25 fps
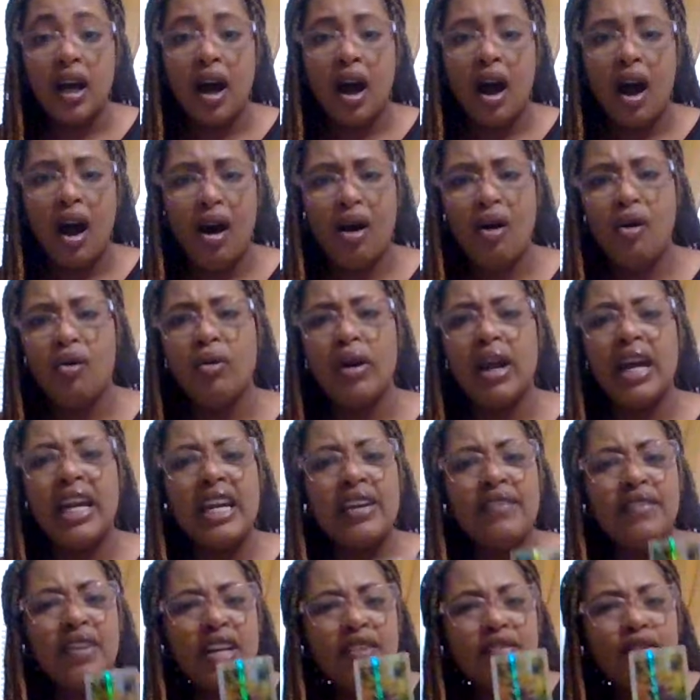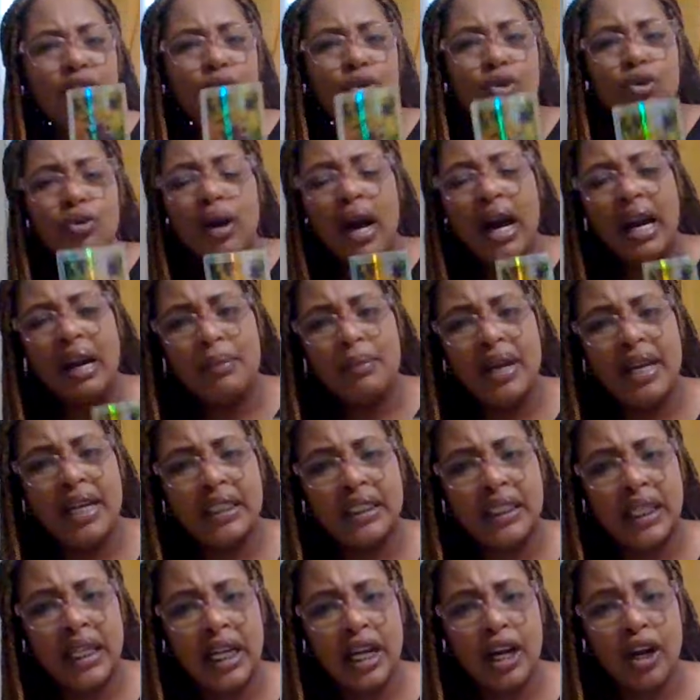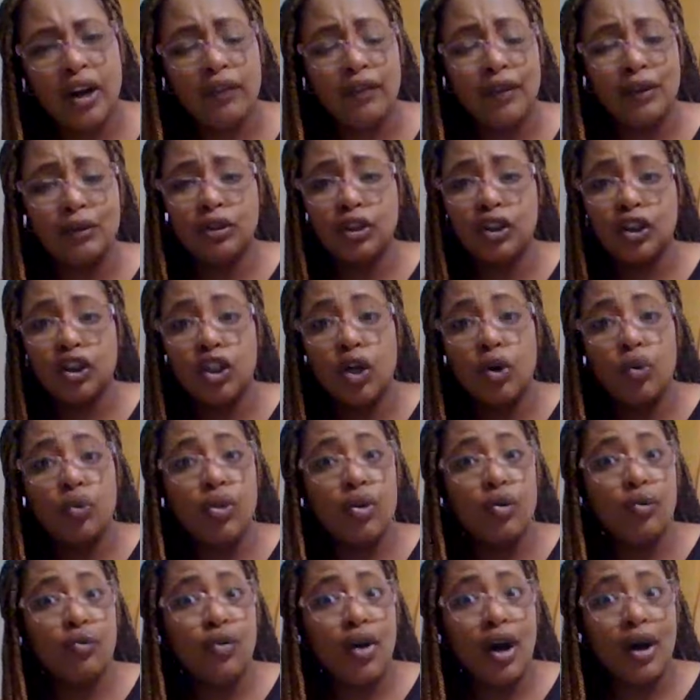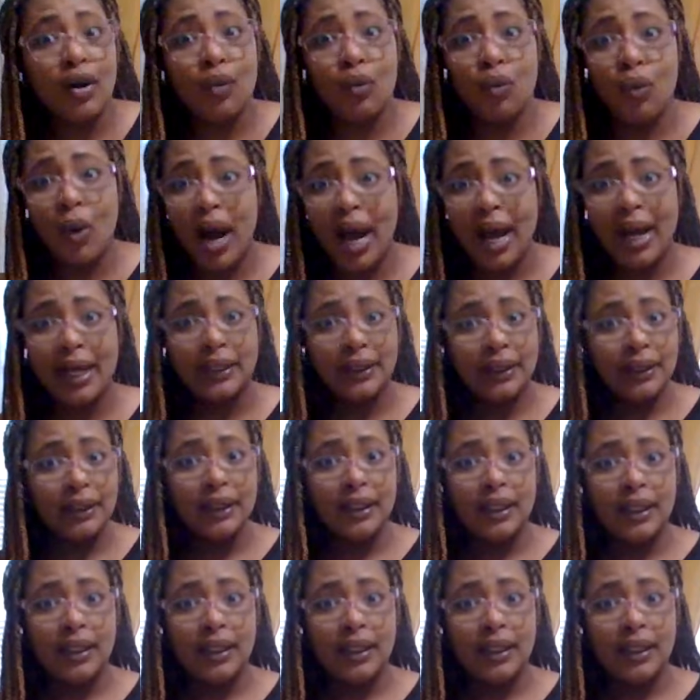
Oh, and even if you do got a man to take care of you, so the fuck what?